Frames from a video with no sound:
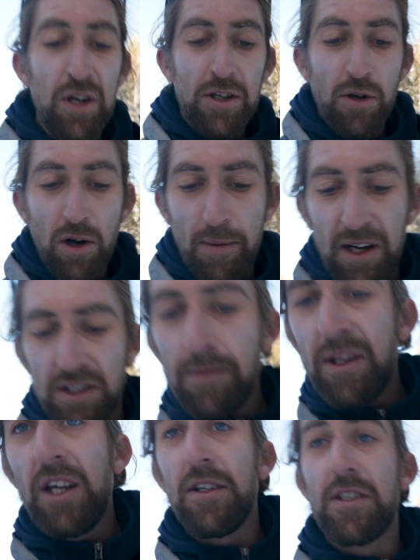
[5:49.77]
want to talk about some
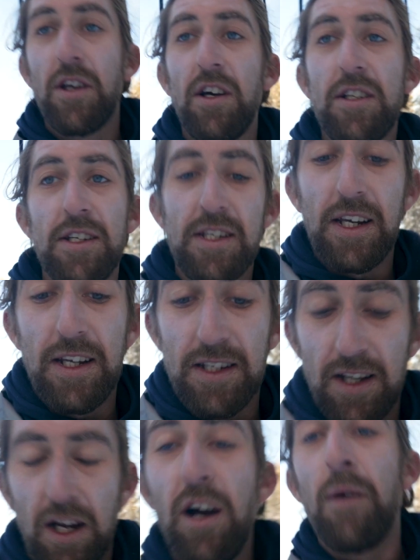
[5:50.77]
of the
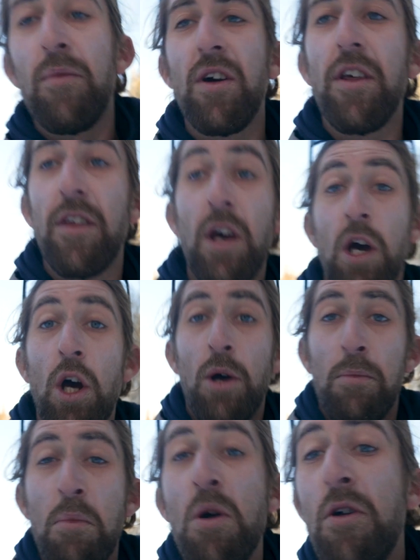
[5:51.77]
uncertainties that come with
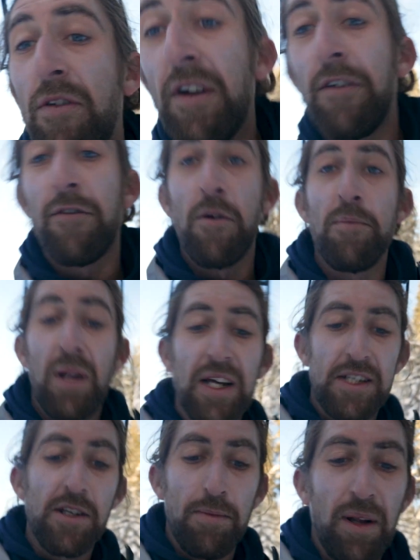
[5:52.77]
moving from
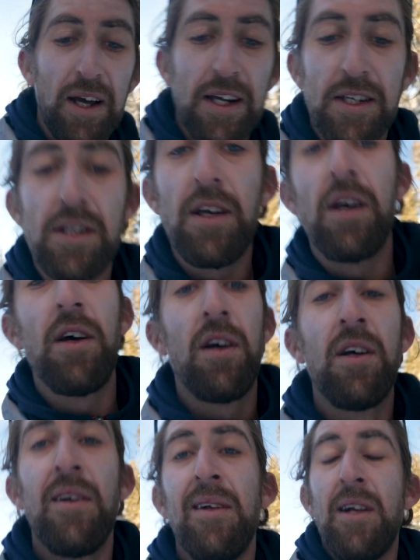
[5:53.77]
place to place.
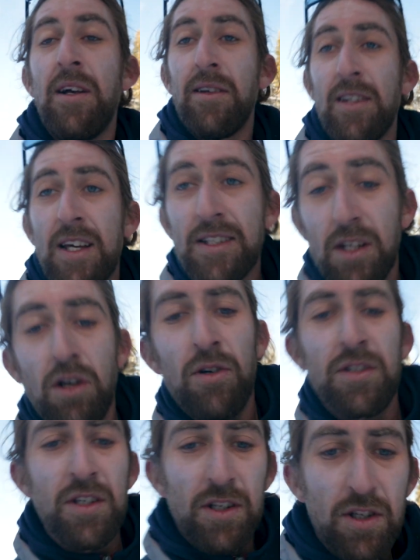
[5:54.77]
There's the
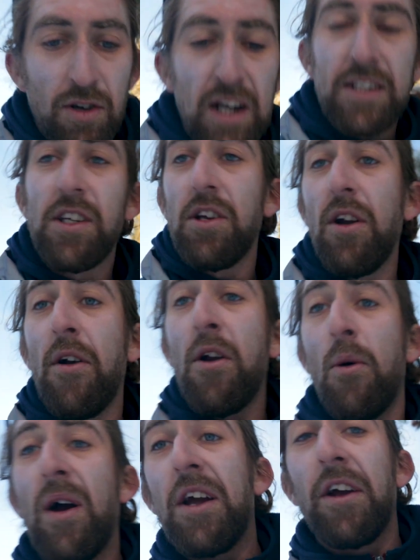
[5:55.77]
constant stress that you don't
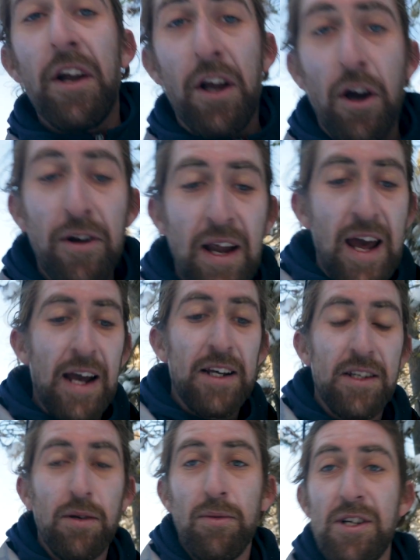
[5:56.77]
know where you're going to go
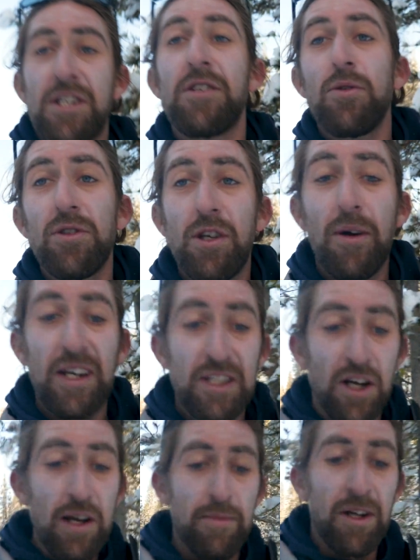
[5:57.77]
next, which is also
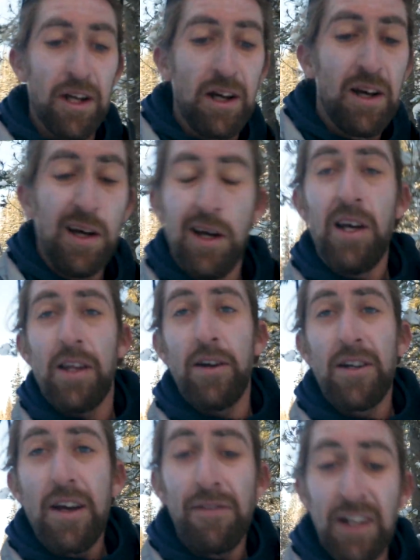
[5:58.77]
excitement.
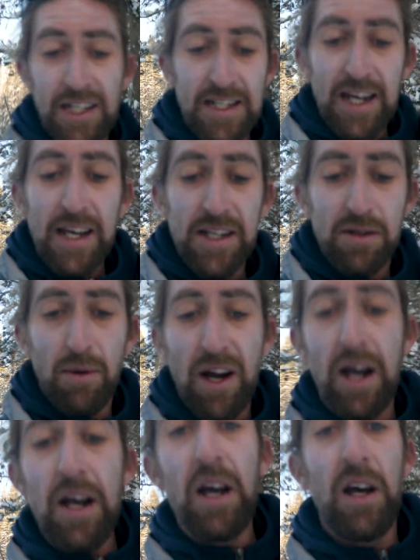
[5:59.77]
There are definitely days
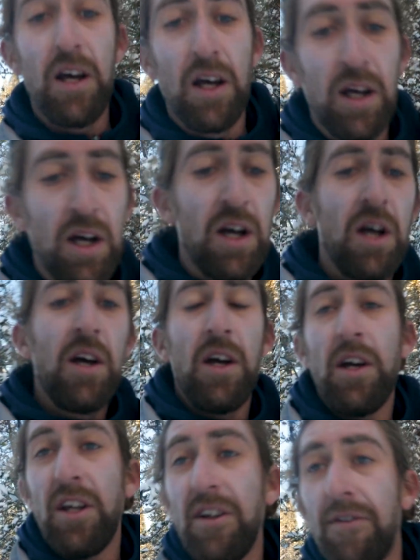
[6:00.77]
where
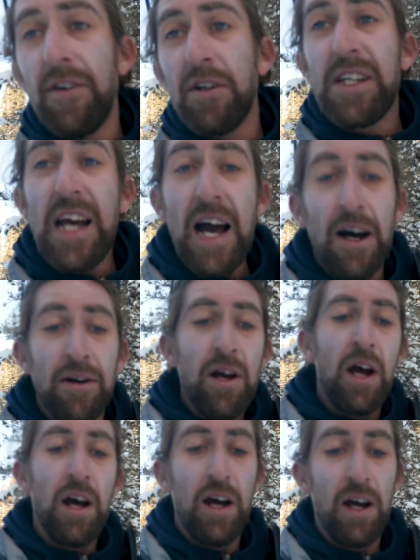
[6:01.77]
you feel down